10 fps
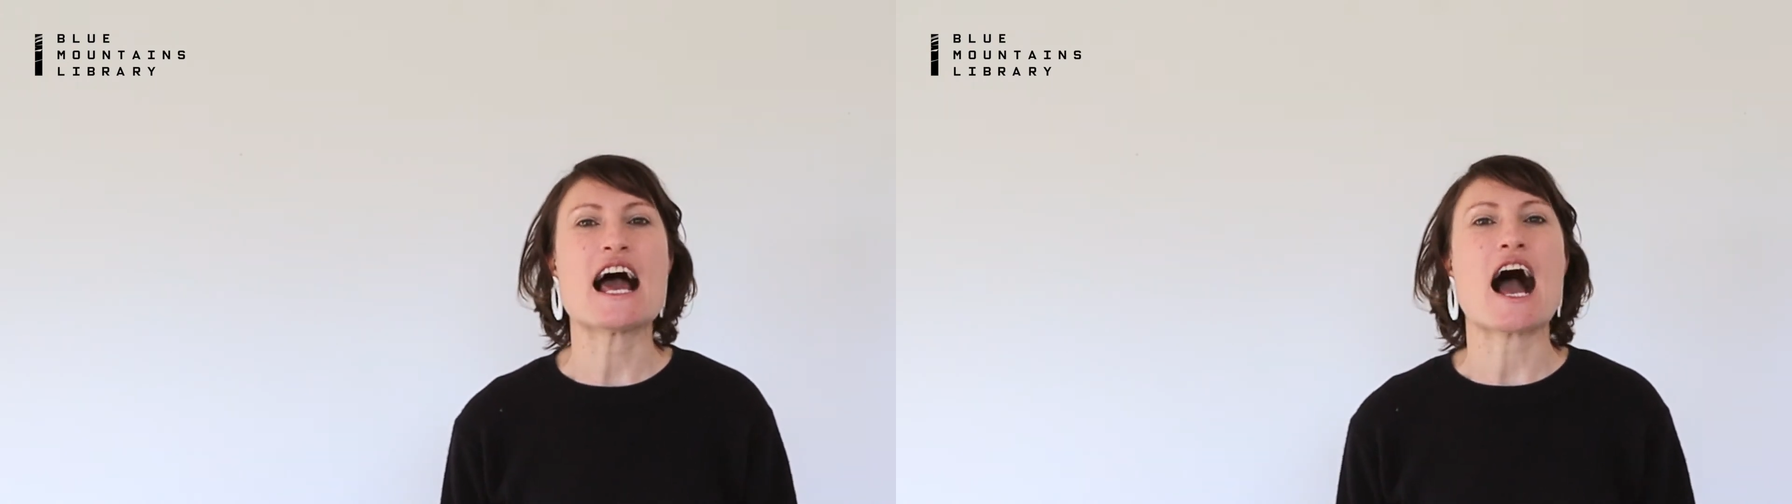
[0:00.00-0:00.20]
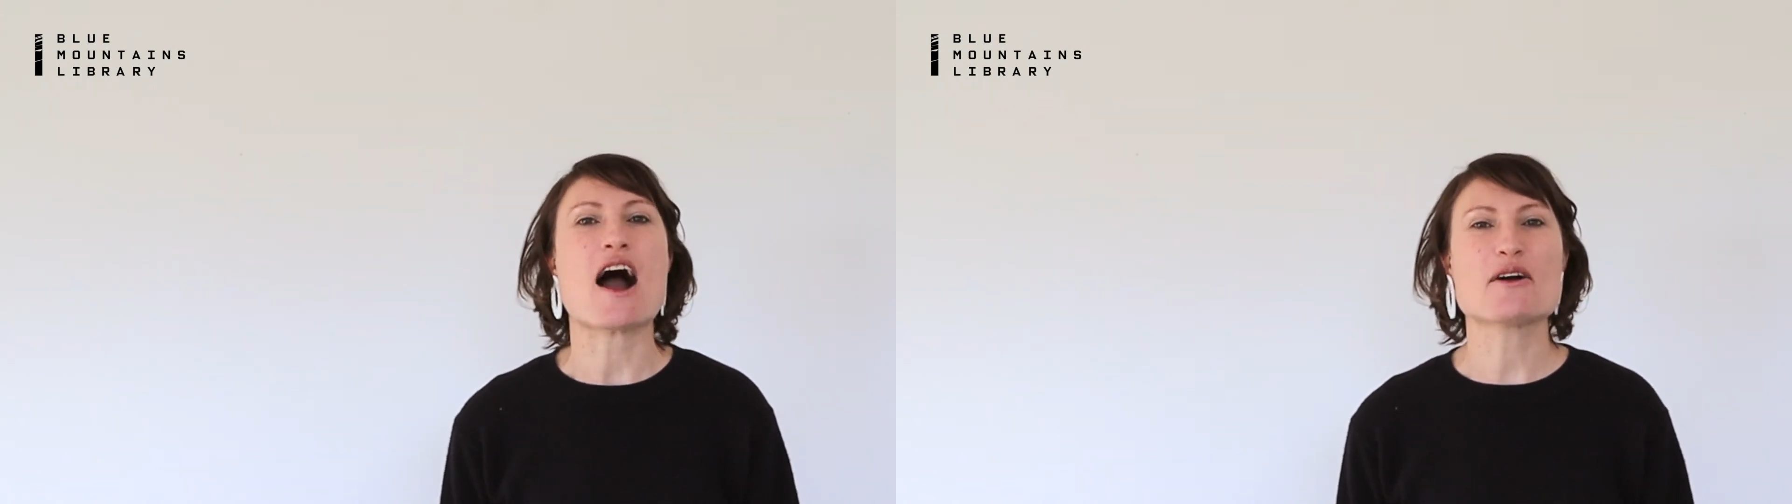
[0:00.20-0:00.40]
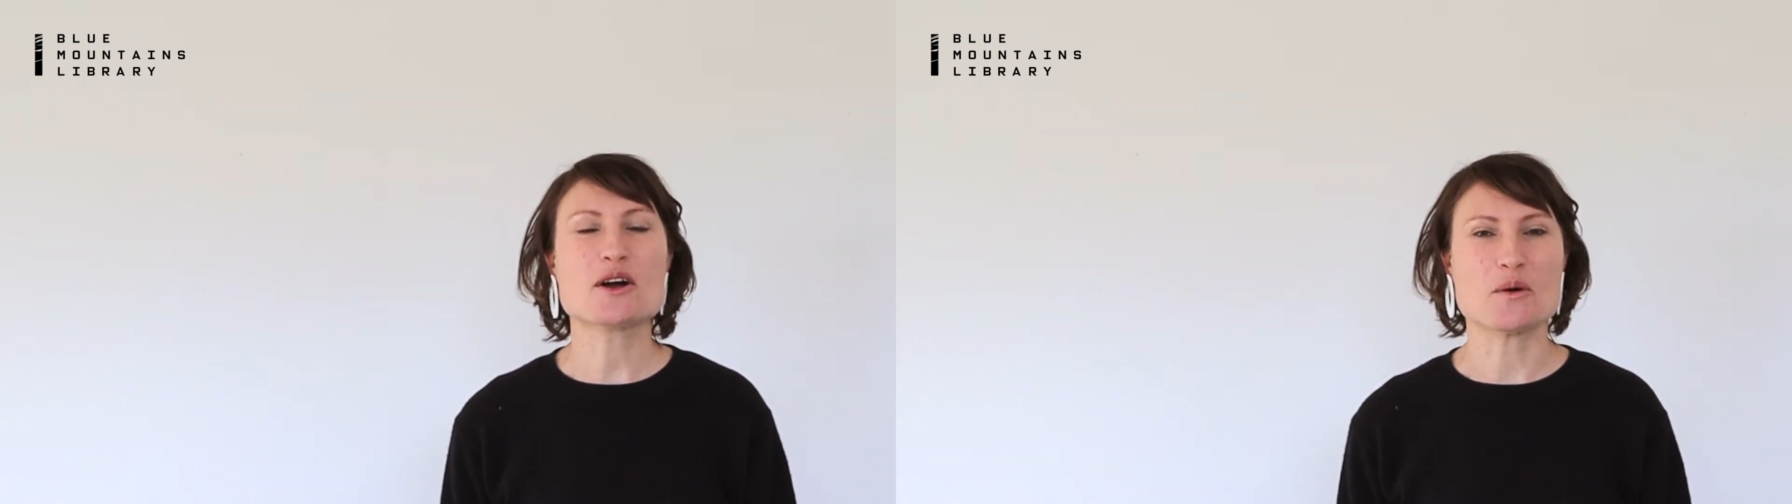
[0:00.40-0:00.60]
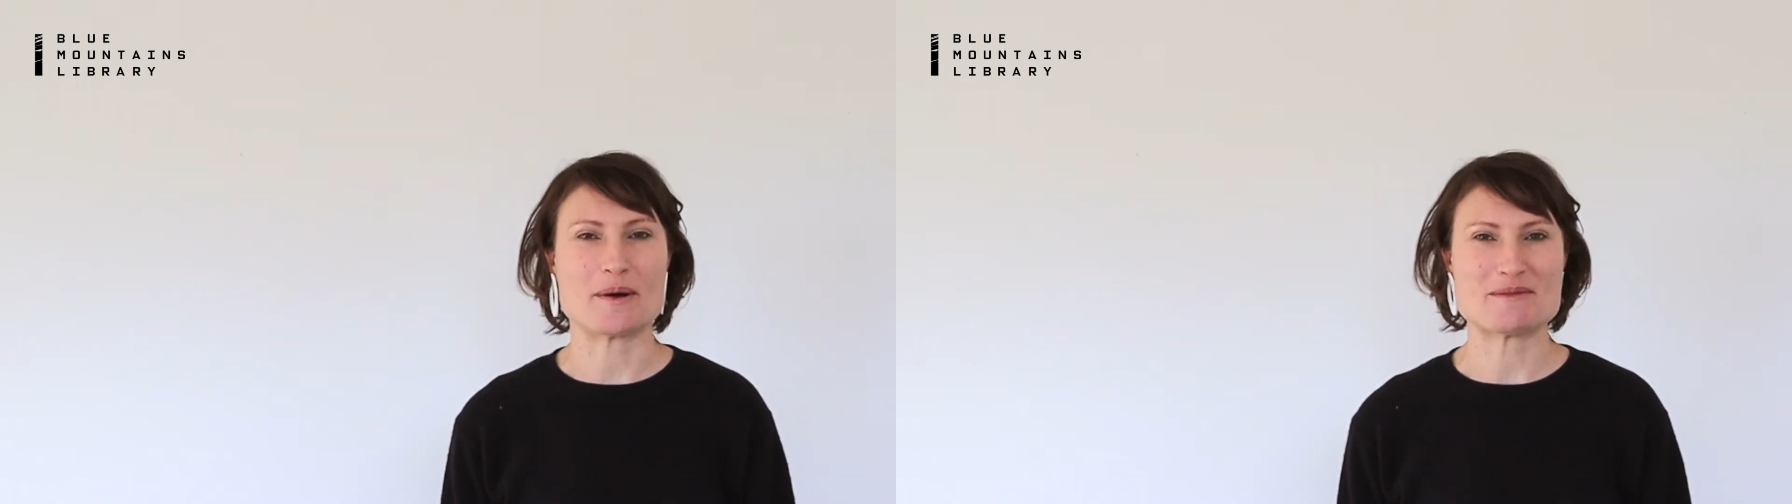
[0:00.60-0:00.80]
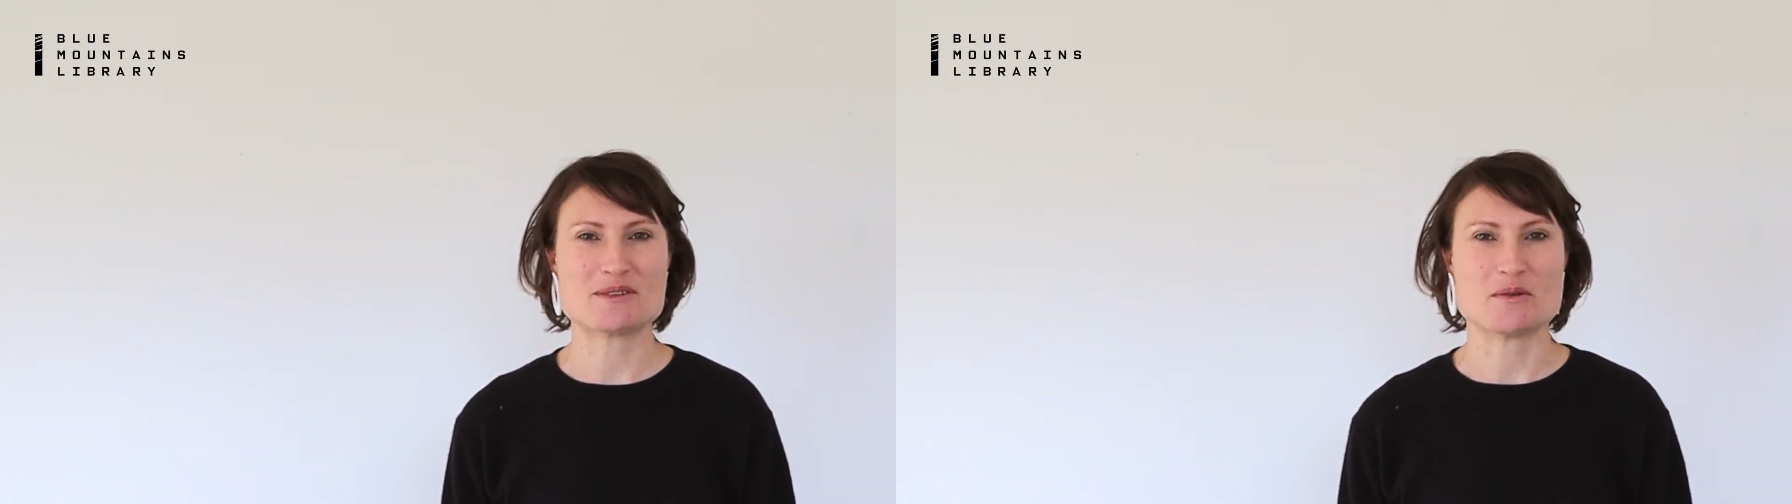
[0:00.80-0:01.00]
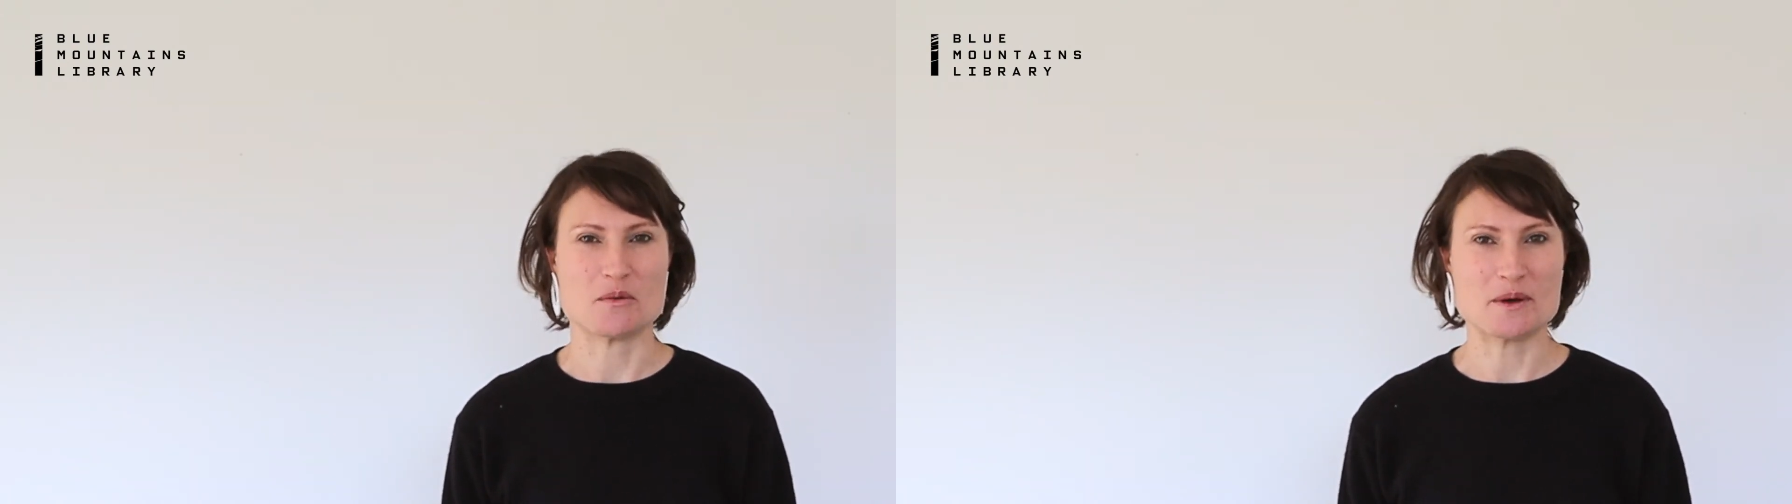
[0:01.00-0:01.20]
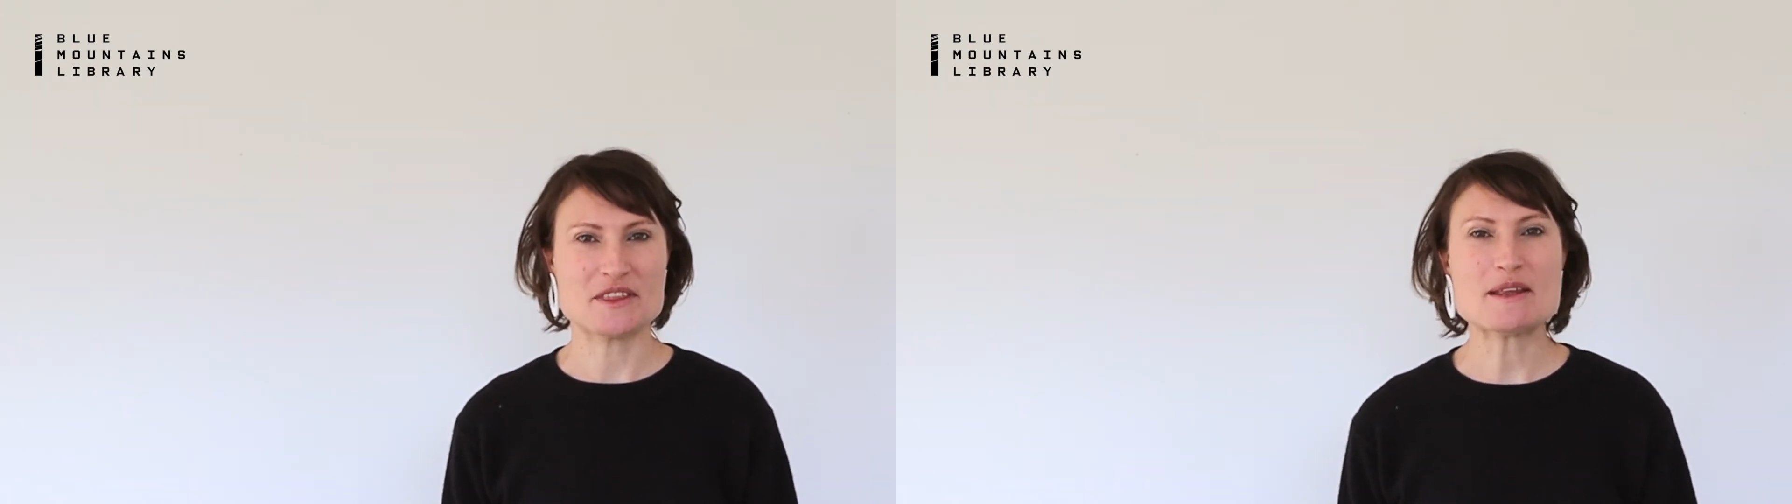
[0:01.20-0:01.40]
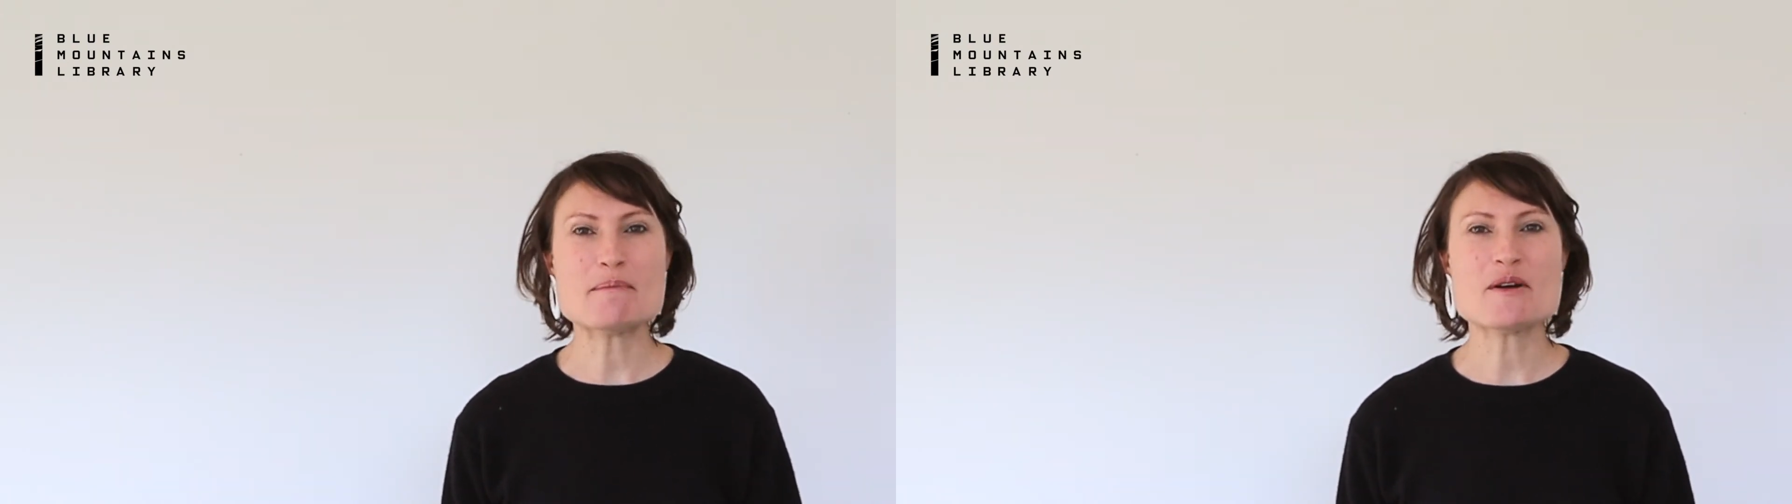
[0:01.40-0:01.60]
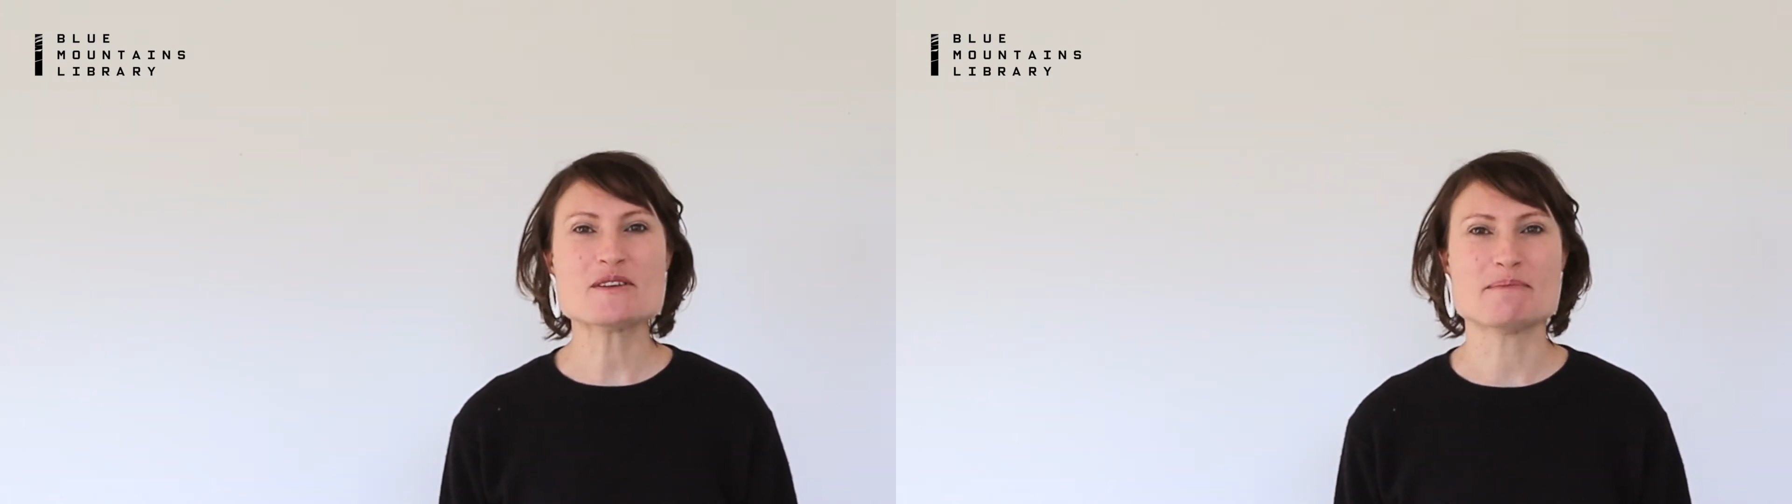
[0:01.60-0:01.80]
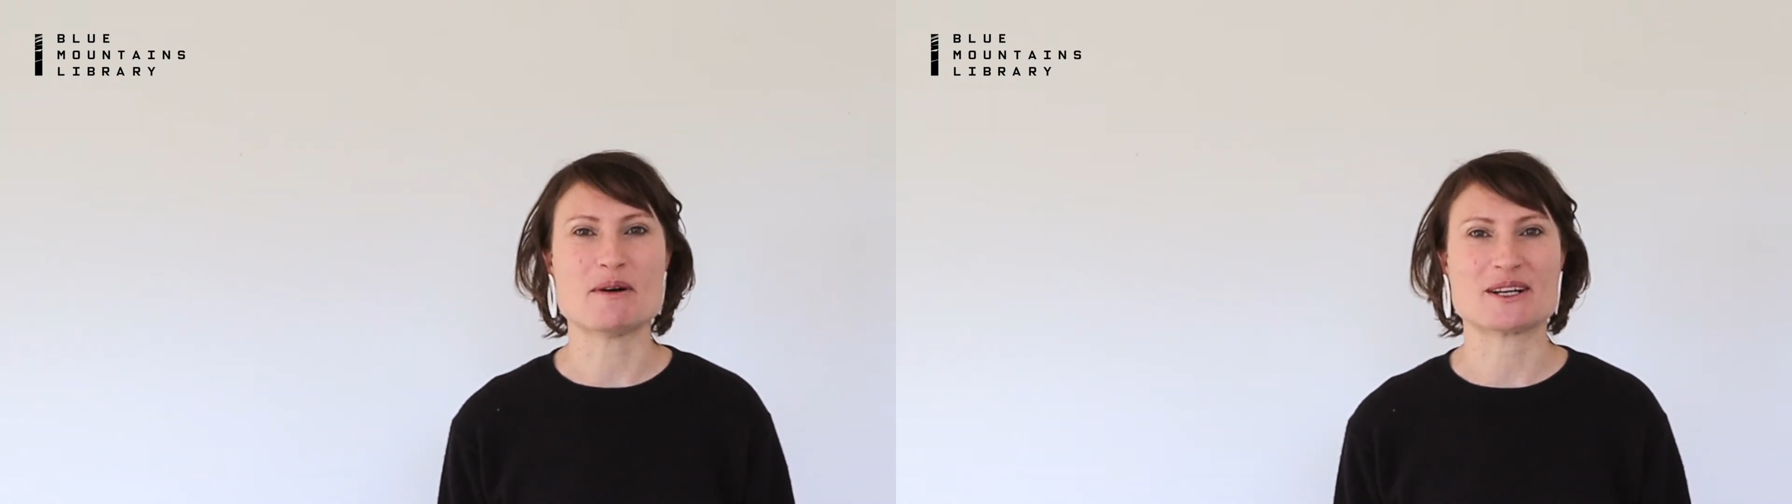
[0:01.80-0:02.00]
are equipped with the
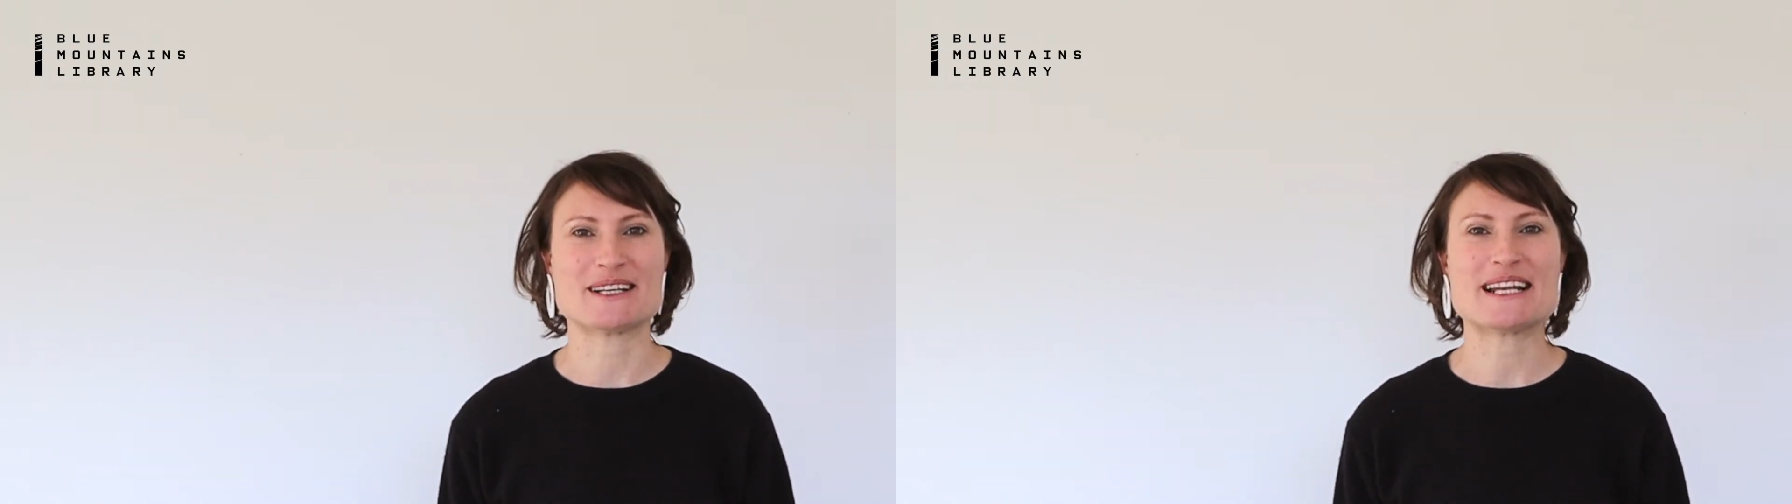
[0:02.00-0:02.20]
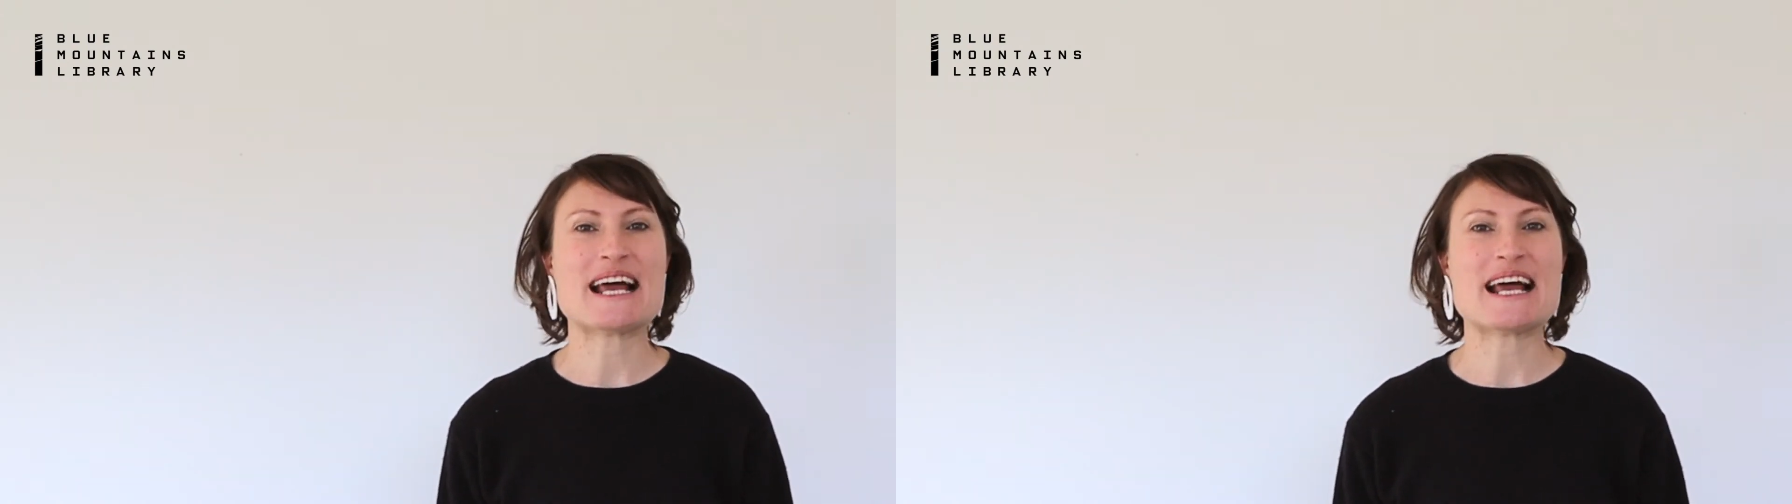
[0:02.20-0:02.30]
most modern